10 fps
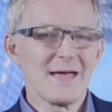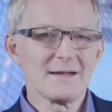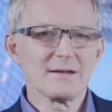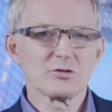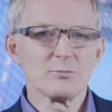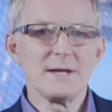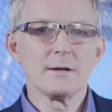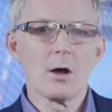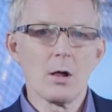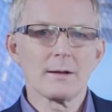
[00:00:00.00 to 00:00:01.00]
that doesn't mean
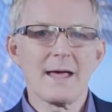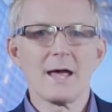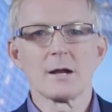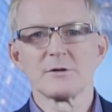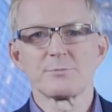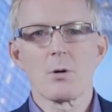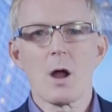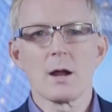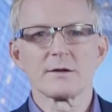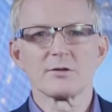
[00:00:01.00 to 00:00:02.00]
all cannabis
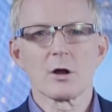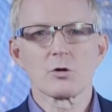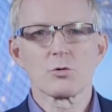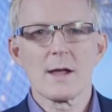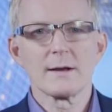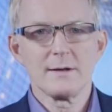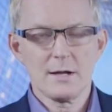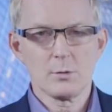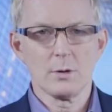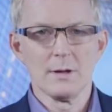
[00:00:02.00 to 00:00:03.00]
products are created
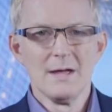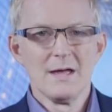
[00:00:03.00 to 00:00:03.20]
equal.